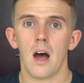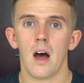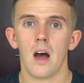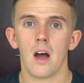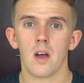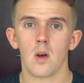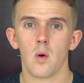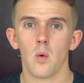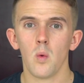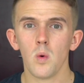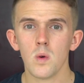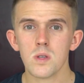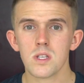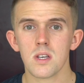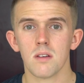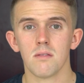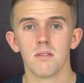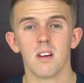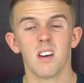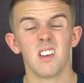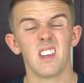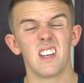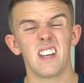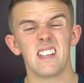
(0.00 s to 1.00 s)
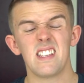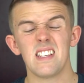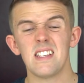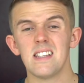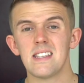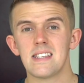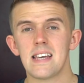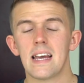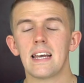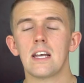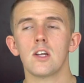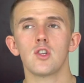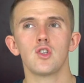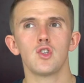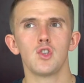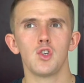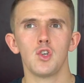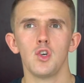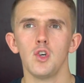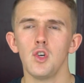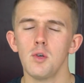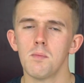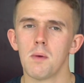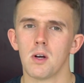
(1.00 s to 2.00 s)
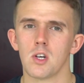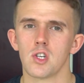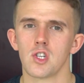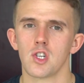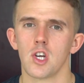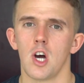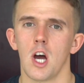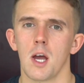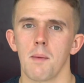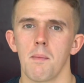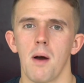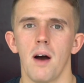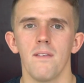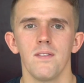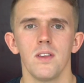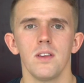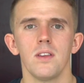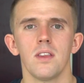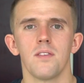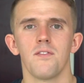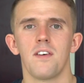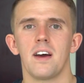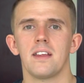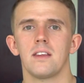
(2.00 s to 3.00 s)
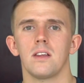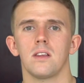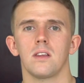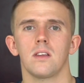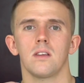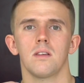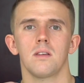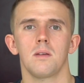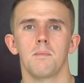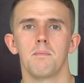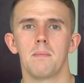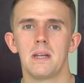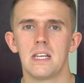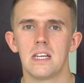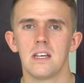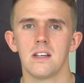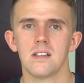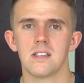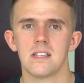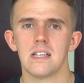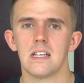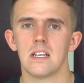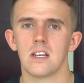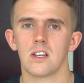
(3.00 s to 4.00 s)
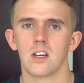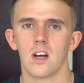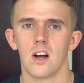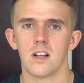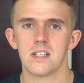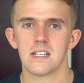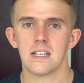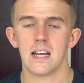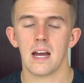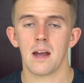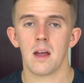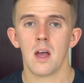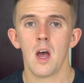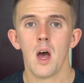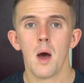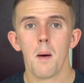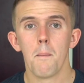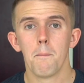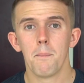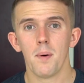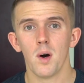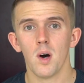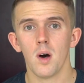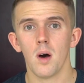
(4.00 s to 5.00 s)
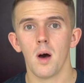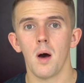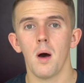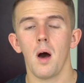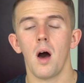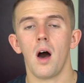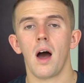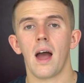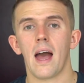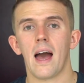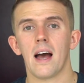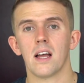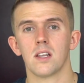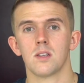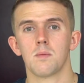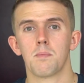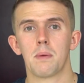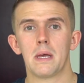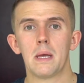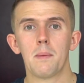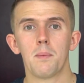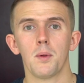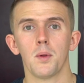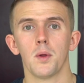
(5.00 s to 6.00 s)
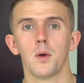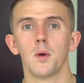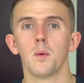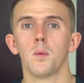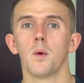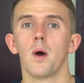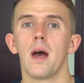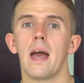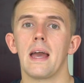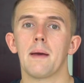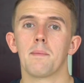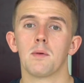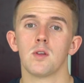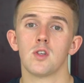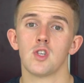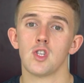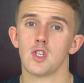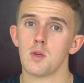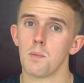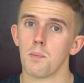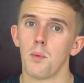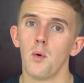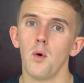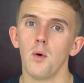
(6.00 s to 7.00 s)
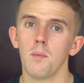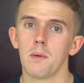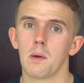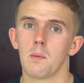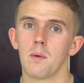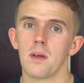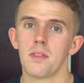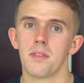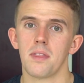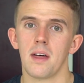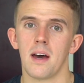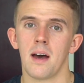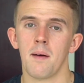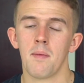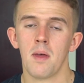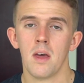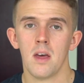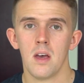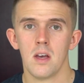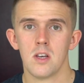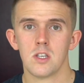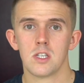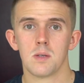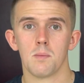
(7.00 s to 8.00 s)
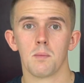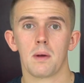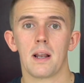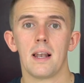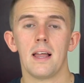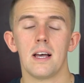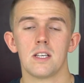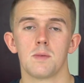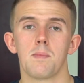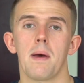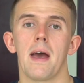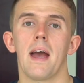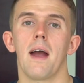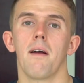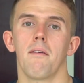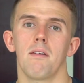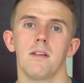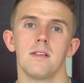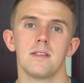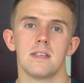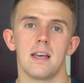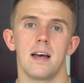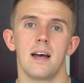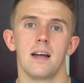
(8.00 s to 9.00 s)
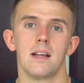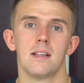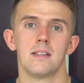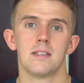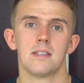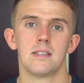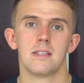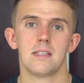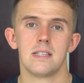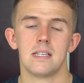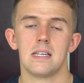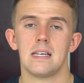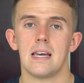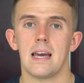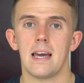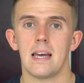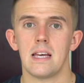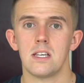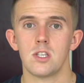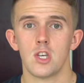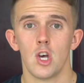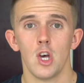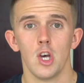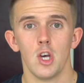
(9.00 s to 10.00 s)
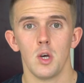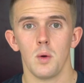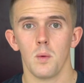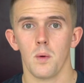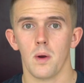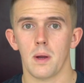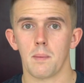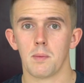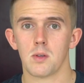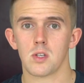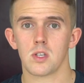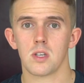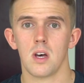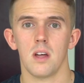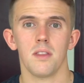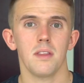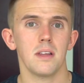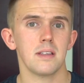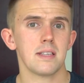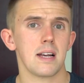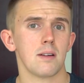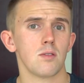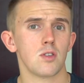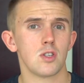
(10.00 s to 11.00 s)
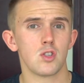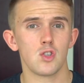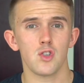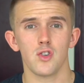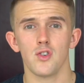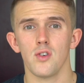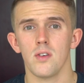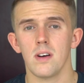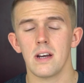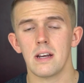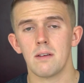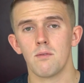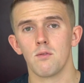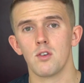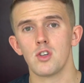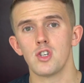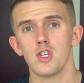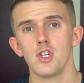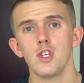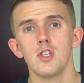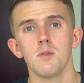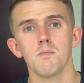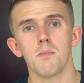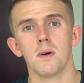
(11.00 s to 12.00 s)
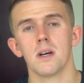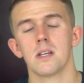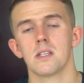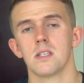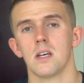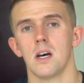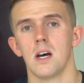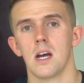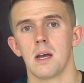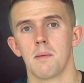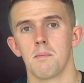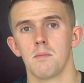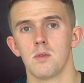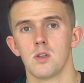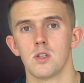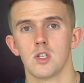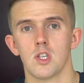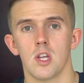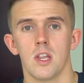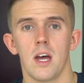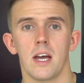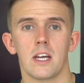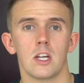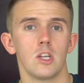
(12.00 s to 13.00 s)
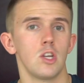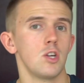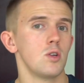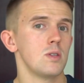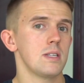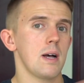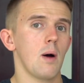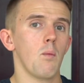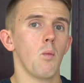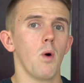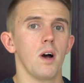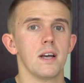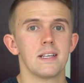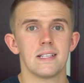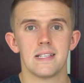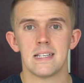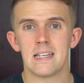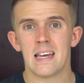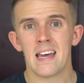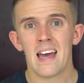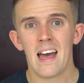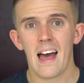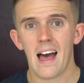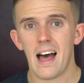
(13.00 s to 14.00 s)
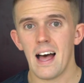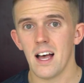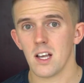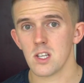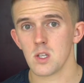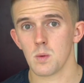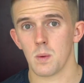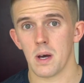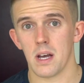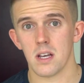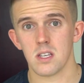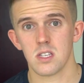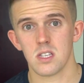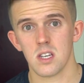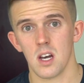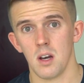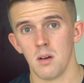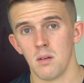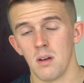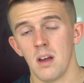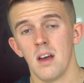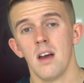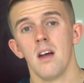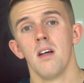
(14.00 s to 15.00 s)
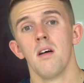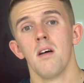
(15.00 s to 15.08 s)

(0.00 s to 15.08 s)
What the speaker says: I also know that it didn't take too much time other than the fact that the minions needed cutting out, but I had people who were able to support me with that, some class parents and TAs who were able to cut things out to try and reduce my time so that I can use that wisely elsewhere. So